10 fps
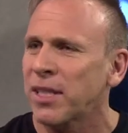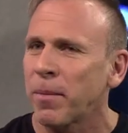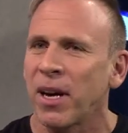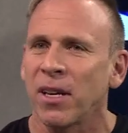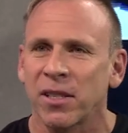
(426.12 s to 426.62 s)

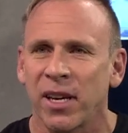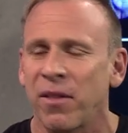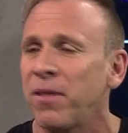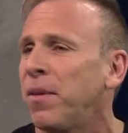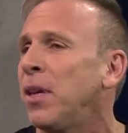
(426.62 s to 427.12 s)
something else there,
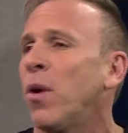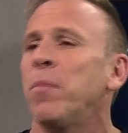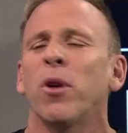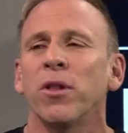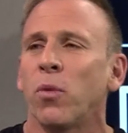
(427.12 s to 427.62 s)
then you won't
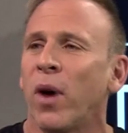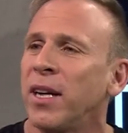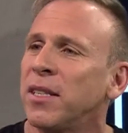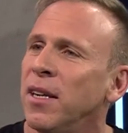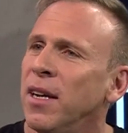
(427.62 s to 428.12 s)
put on the weight.